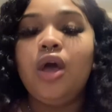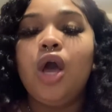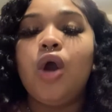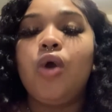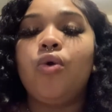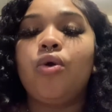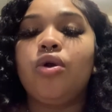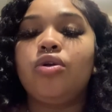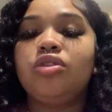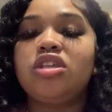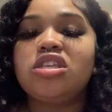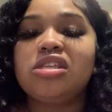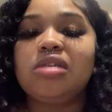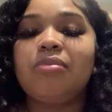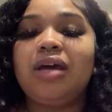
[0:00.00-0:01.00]
or
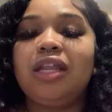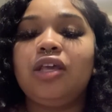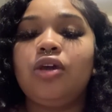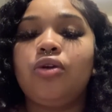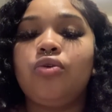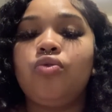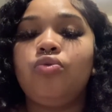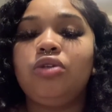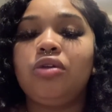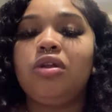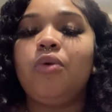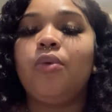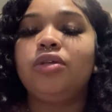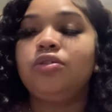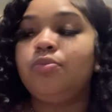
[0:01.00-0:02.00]
this is somebody here who literally
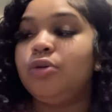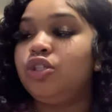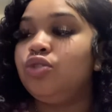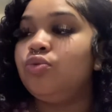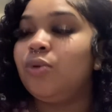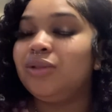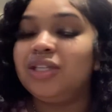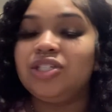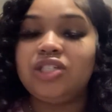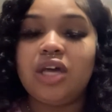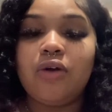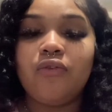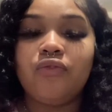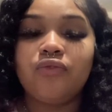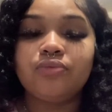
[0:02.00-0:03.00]
wants to put you on the
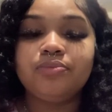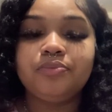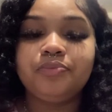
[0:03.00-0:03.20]
shelf,